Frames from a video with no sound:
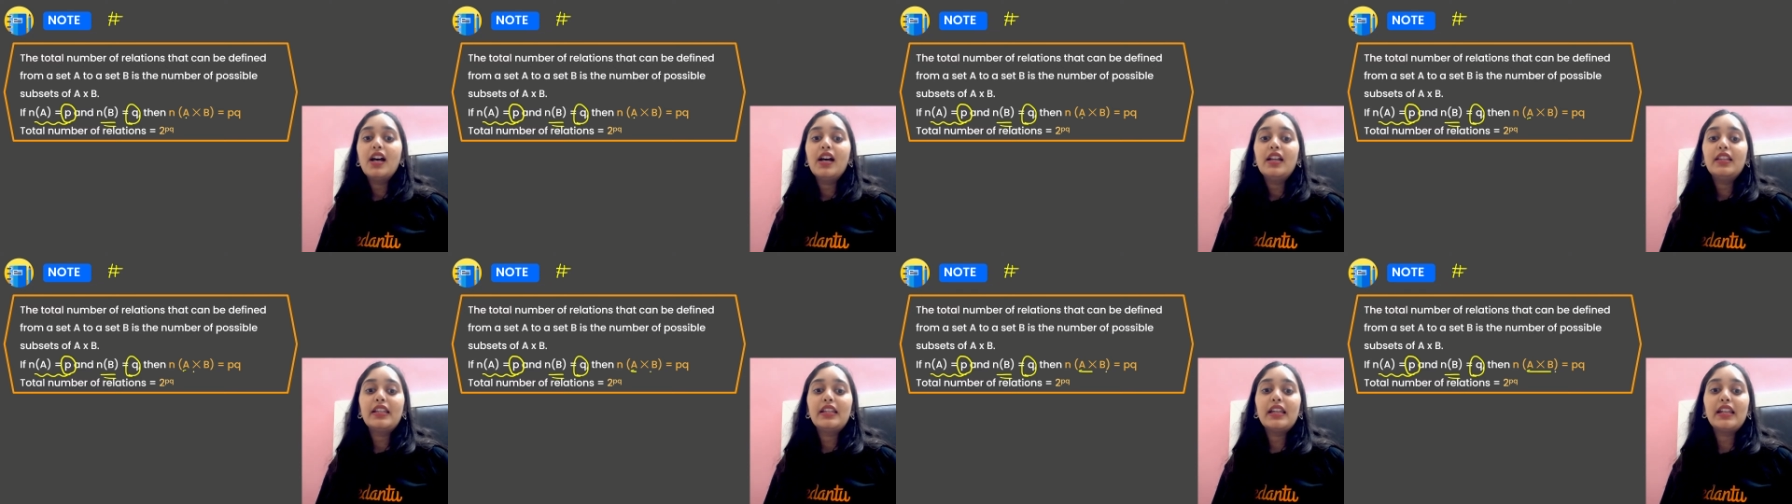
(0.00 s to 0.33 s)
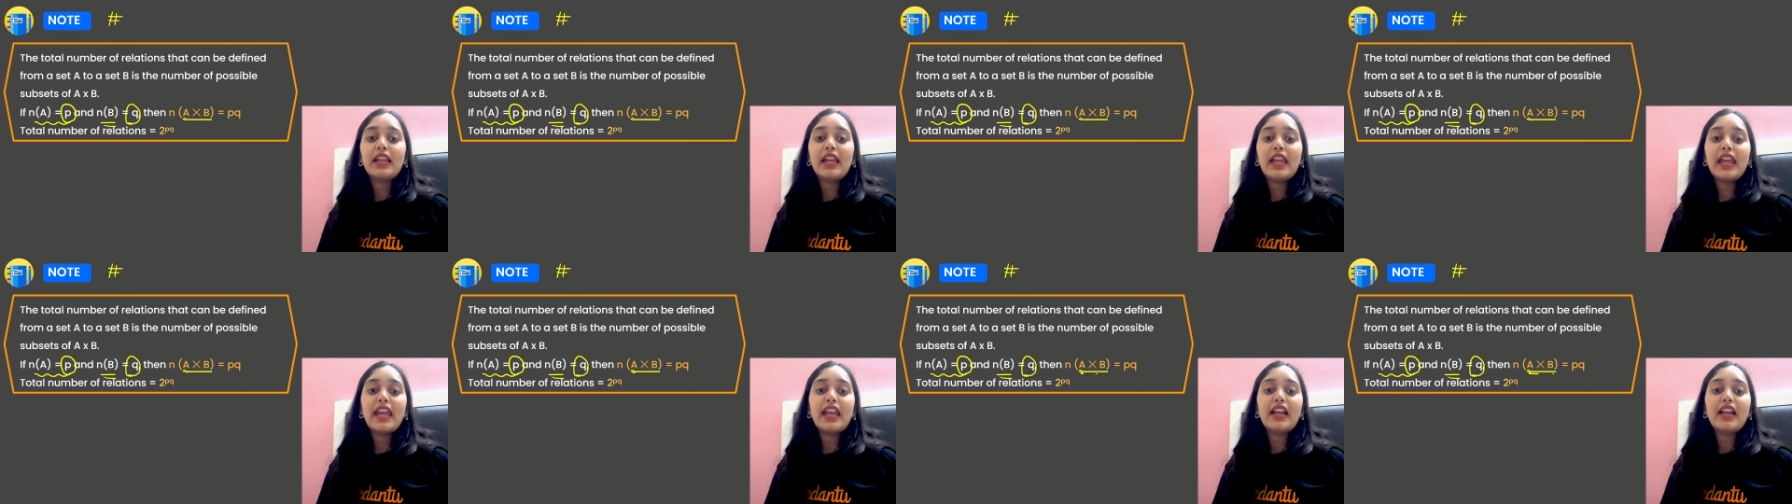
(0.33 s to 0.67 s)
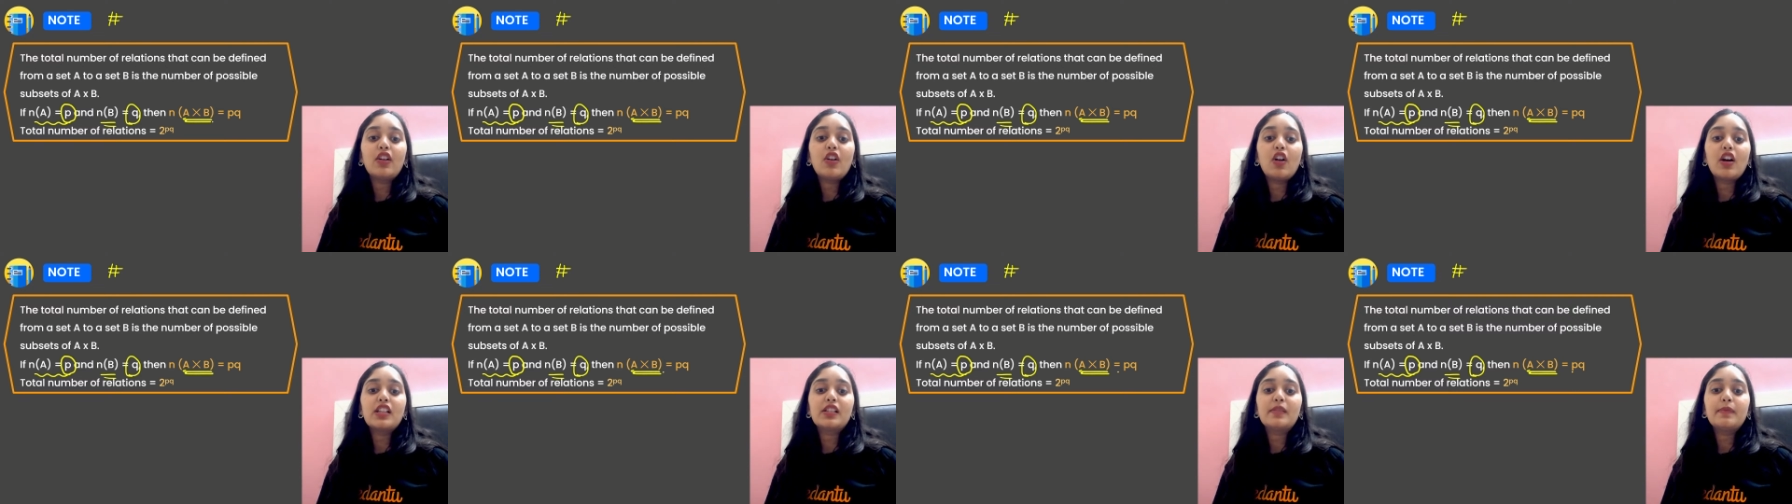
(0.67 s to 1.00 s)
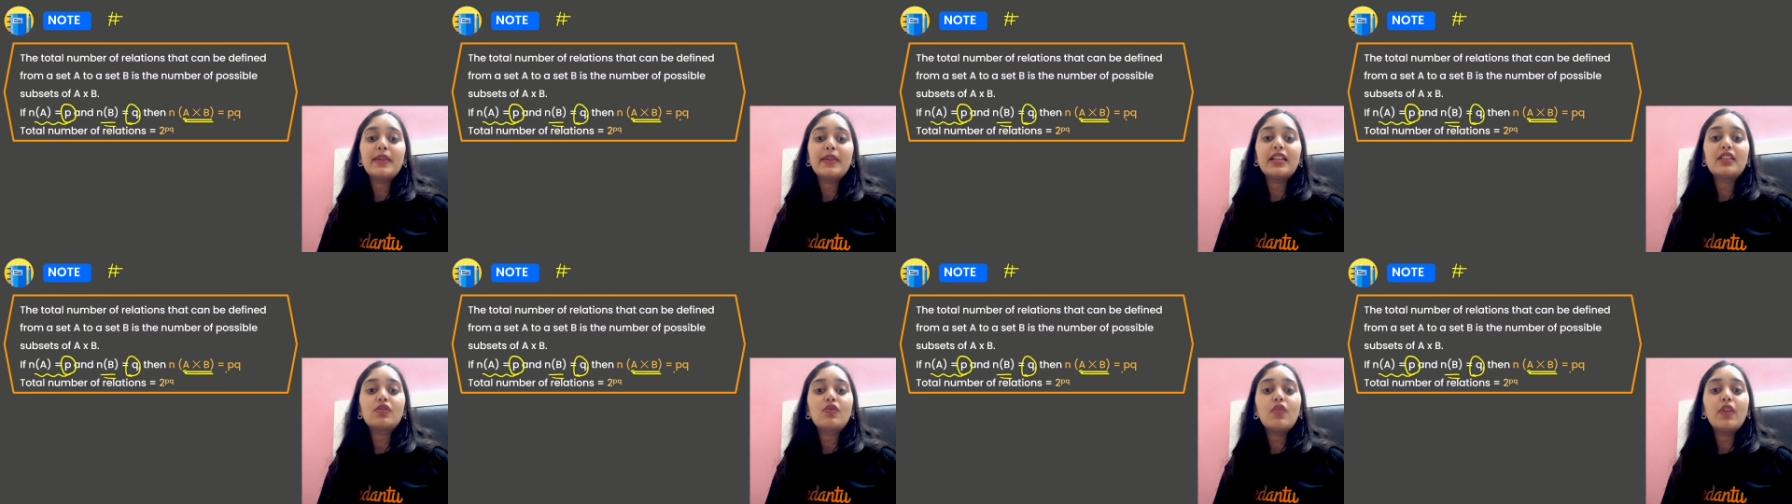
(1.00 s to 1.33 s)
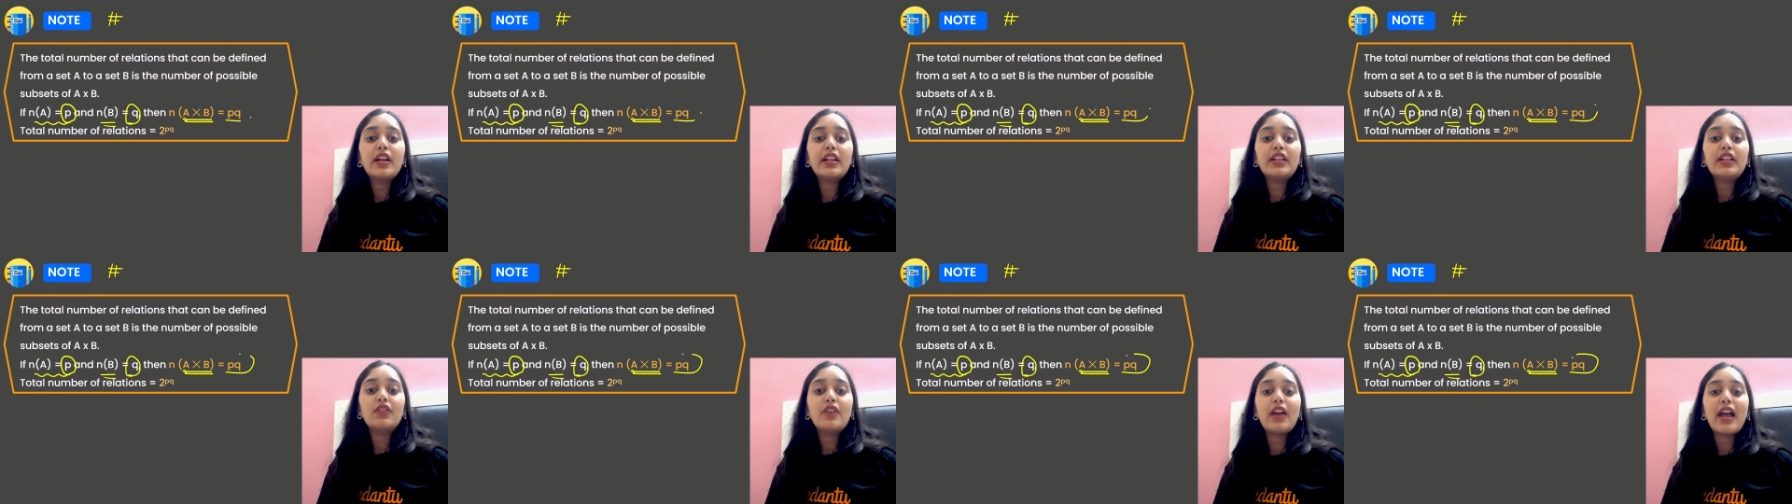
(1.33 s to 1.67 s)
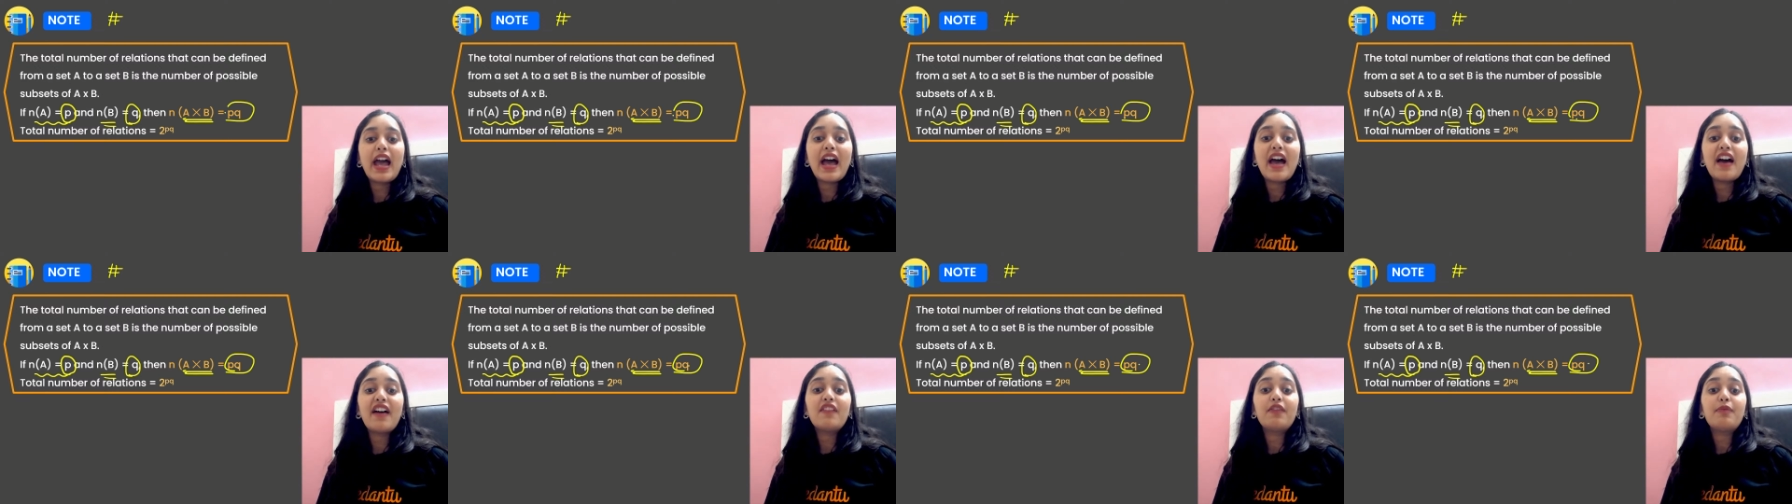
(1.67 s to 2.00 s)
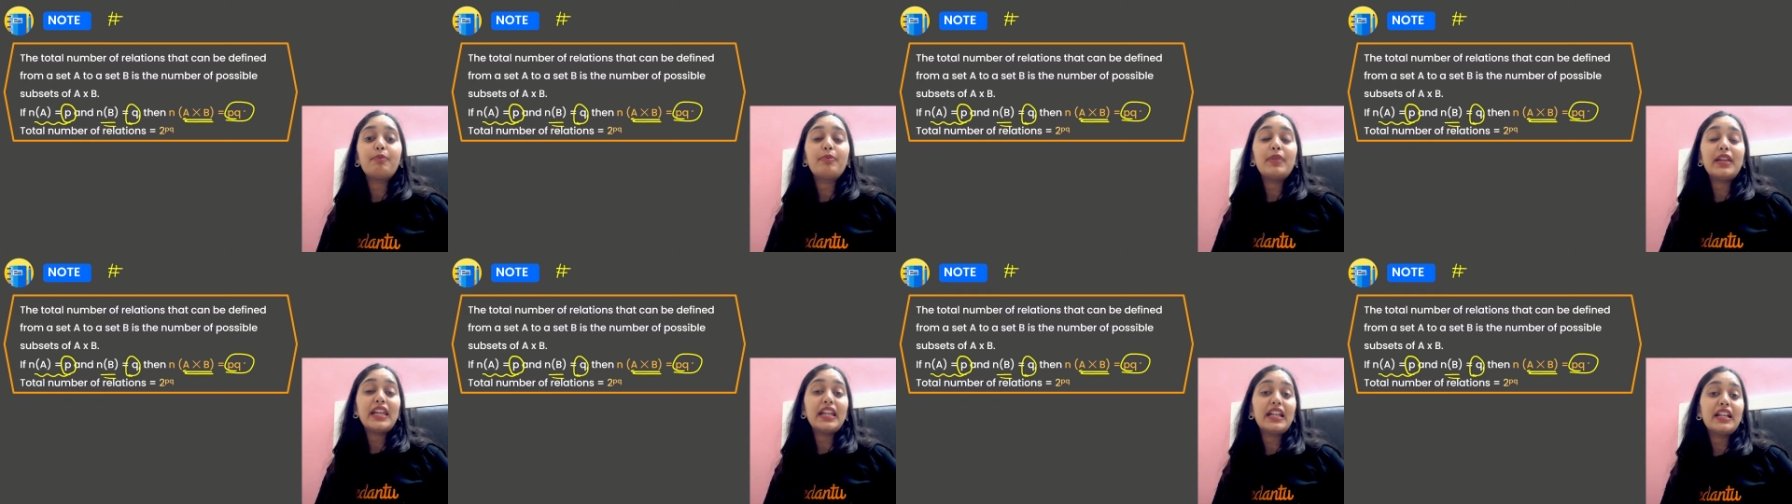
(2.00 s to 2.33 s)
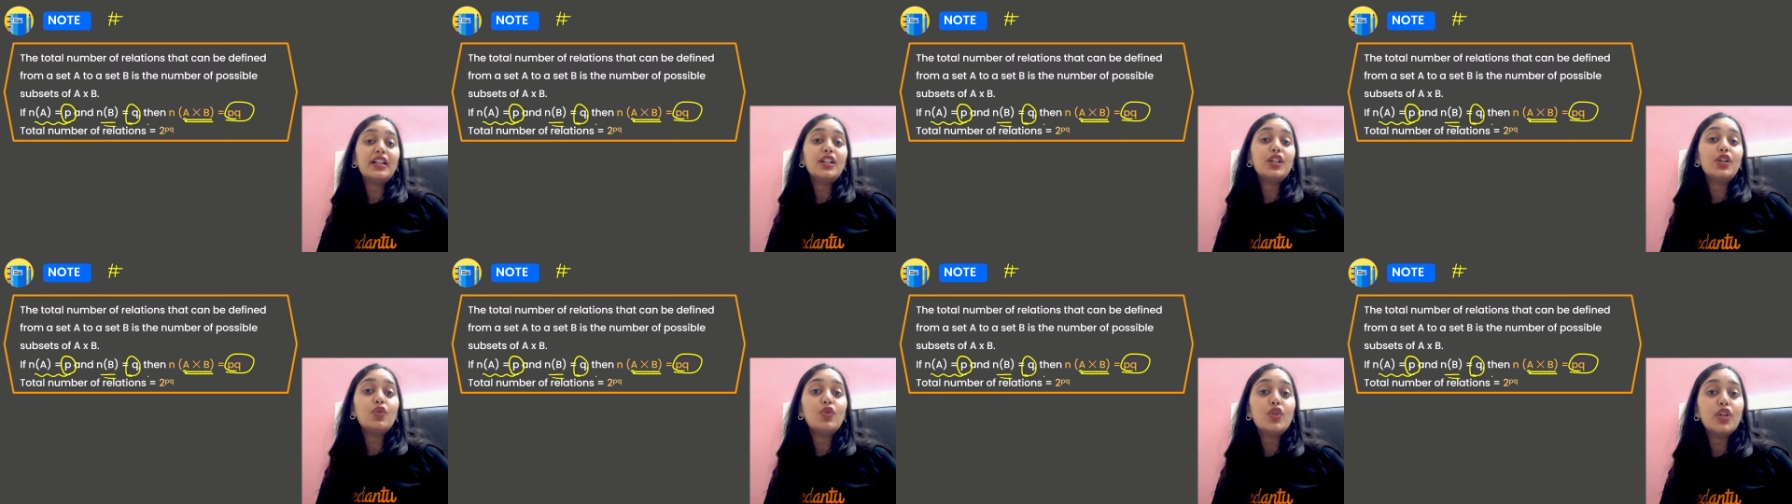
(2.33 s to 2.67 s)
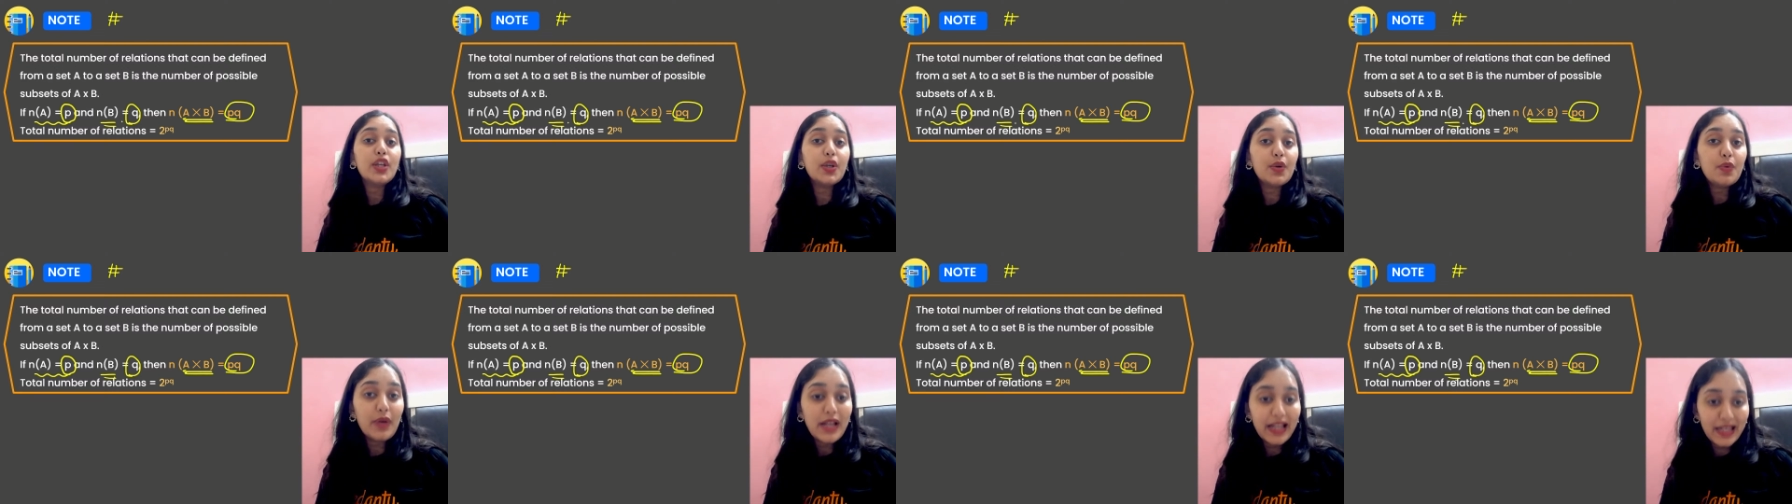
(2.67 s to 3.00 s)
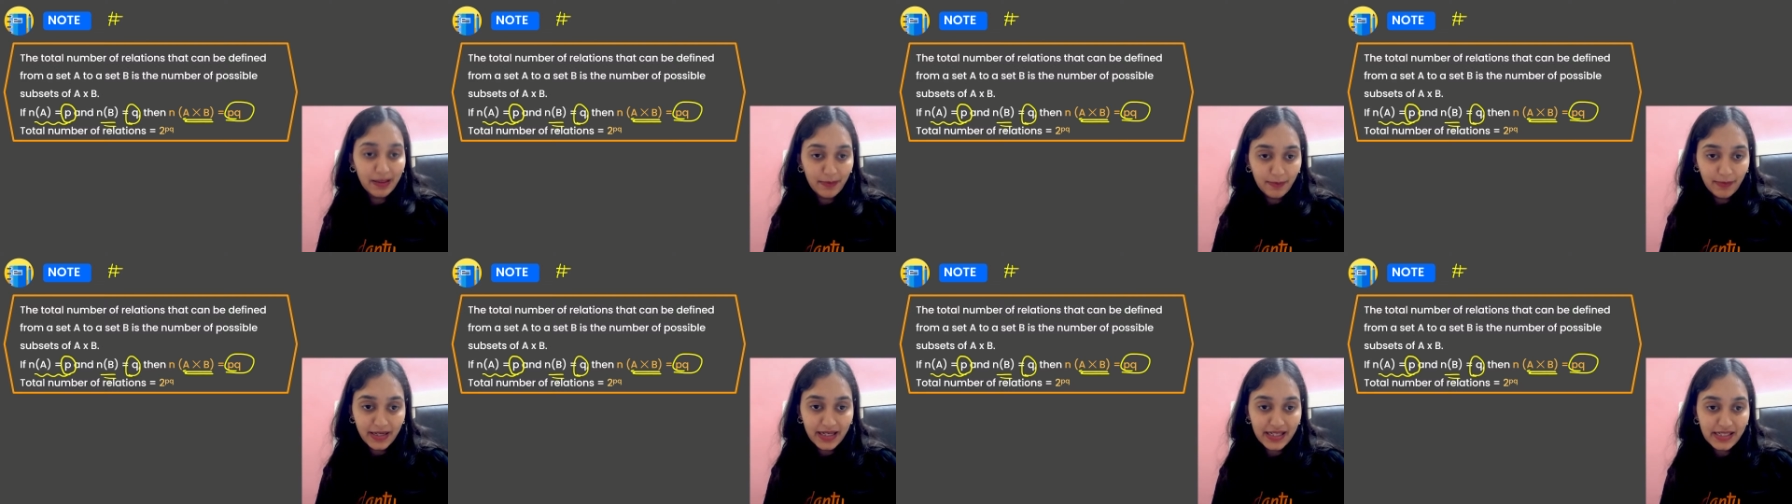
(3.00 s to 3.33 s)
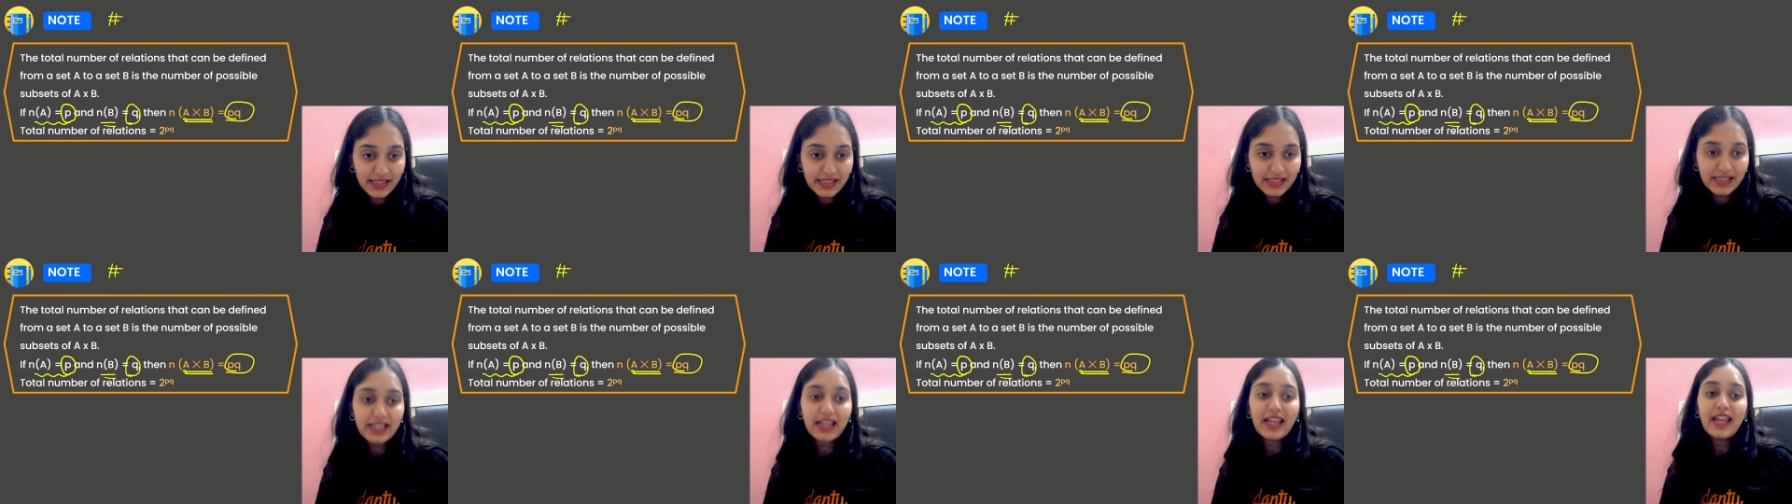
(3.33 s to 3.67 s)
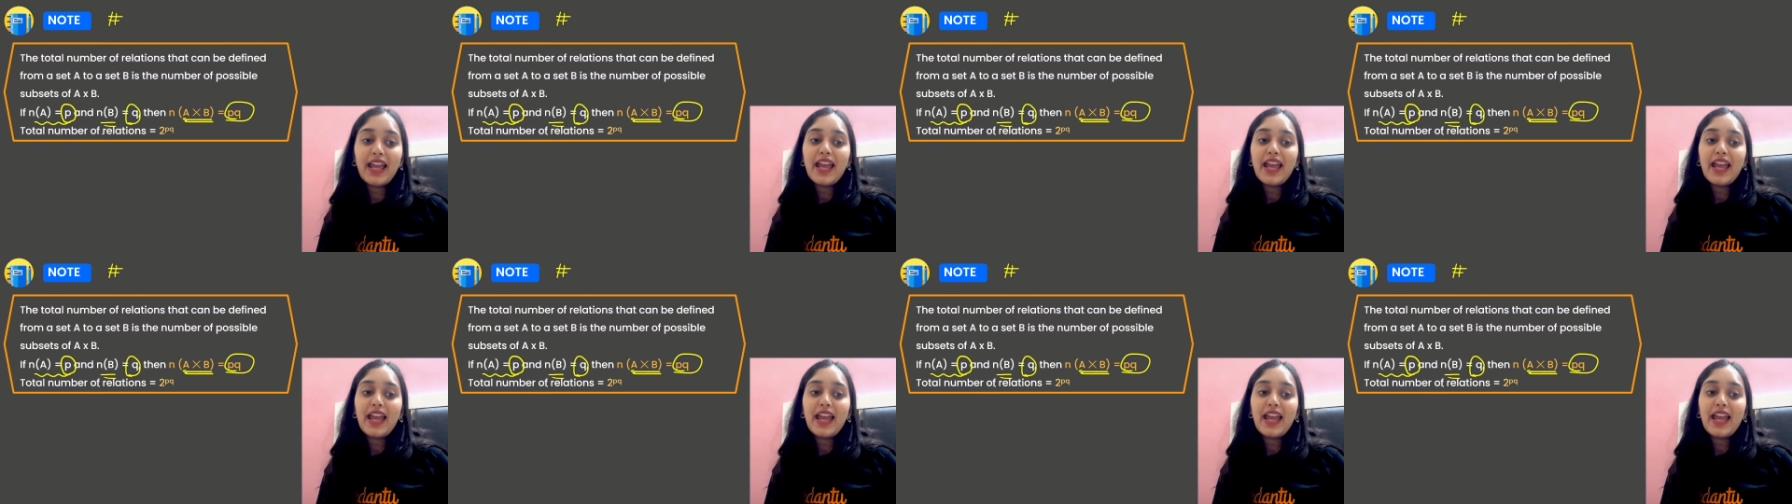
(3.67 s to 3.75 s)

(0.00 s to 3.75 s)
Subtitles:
then A cross B is going to have P into Q elements